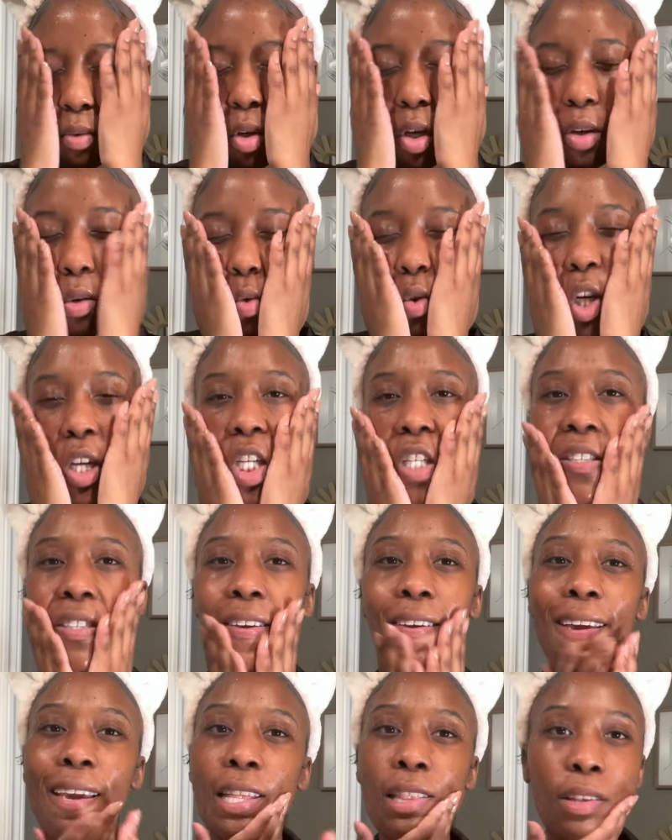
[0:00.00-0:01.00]
know, I just
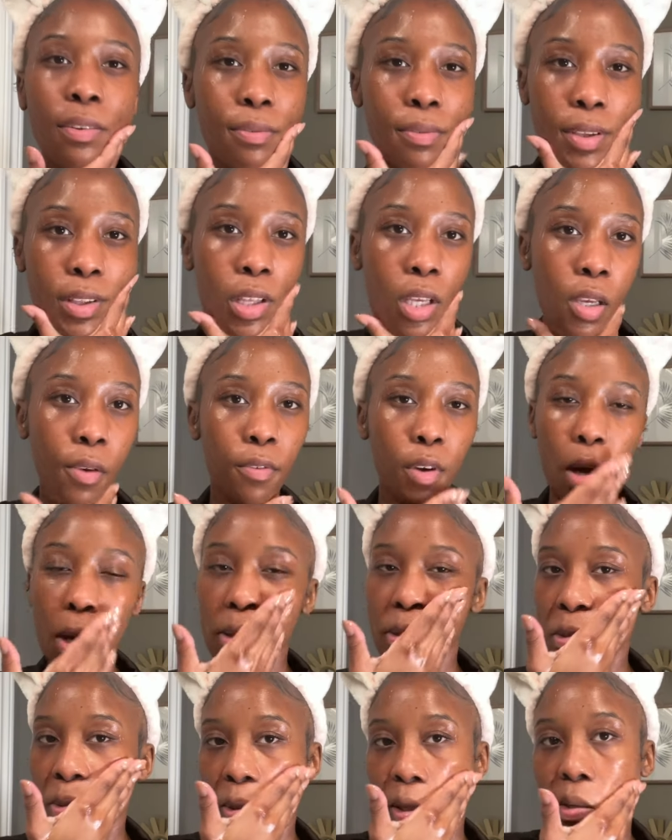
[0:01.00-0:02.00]
hate the feeling of
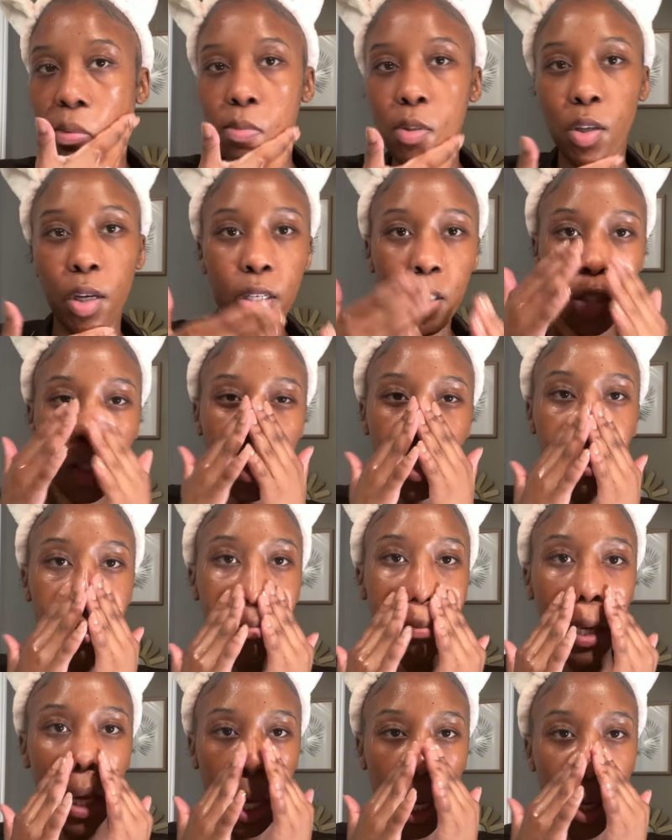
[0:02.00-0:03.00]
cotton swabs, so I just use
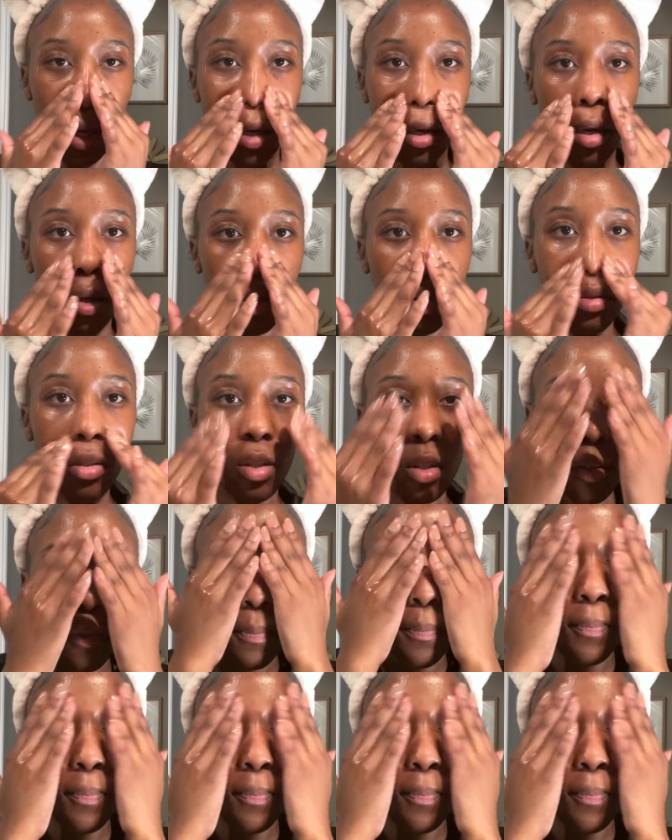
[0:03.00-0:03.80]
my hands.